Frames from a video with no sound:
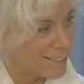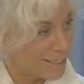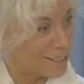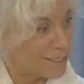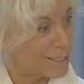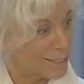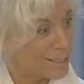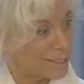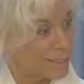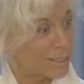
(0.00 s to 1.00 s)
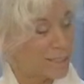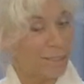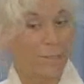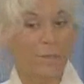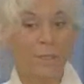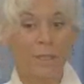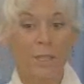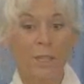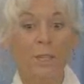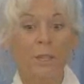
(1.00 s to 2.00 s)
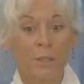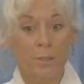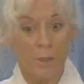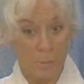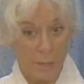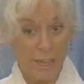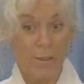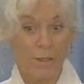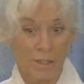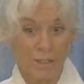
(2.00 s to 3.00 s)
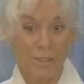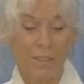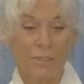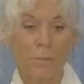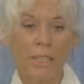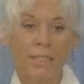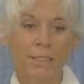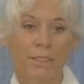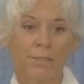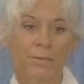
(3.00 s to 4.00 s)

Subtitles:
This is the power of the mind.